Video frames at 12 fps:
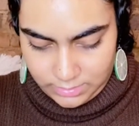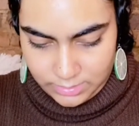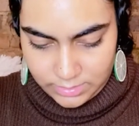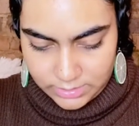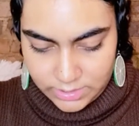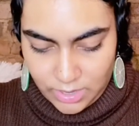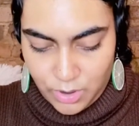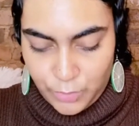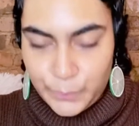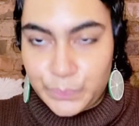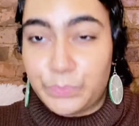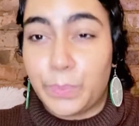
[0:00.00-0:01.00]

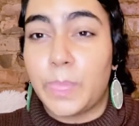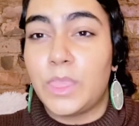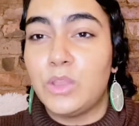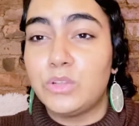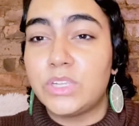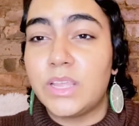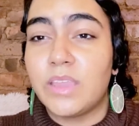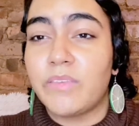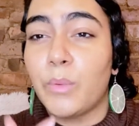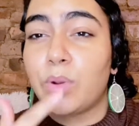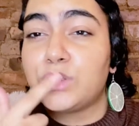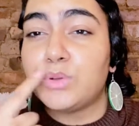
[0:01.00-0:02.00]
So usually if I
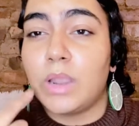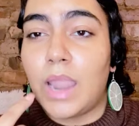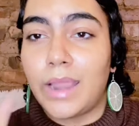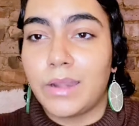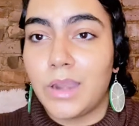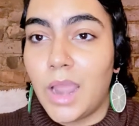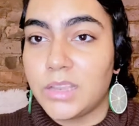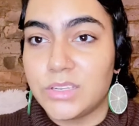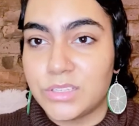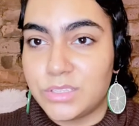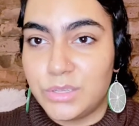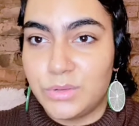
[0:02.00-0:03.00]
want to do a liner, I
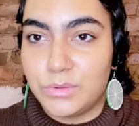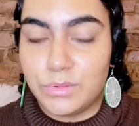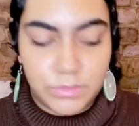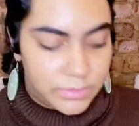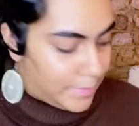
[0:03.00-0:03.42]
just use